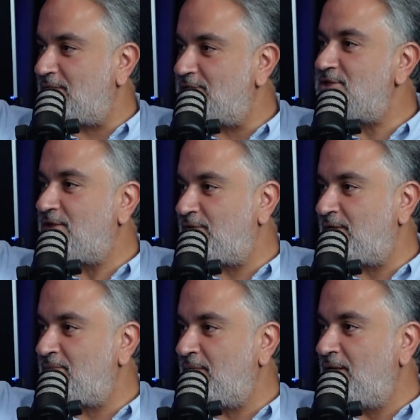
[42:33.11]
achieve
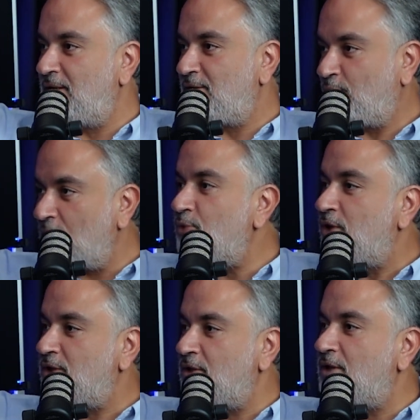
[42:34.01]
them while
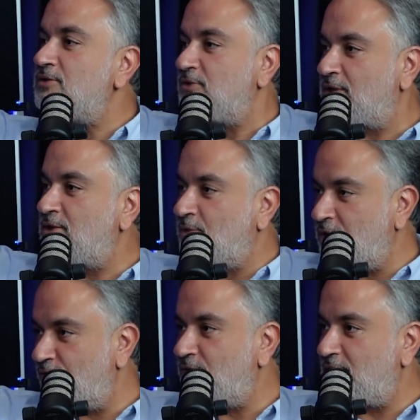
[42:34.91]
working hard to get the
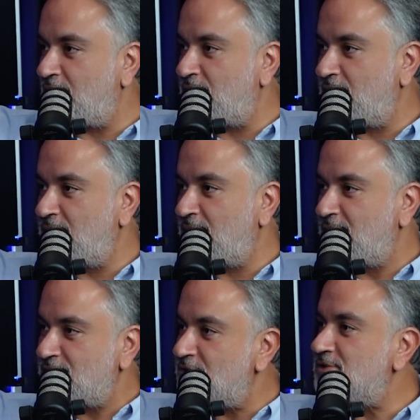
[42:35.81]
money for them.
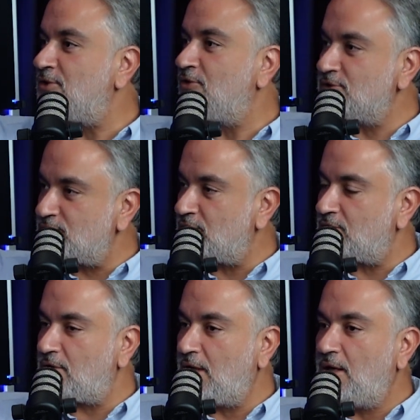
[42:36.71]
So it's the whole
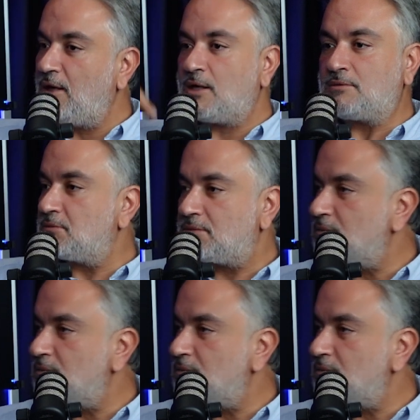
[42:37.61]
circle. And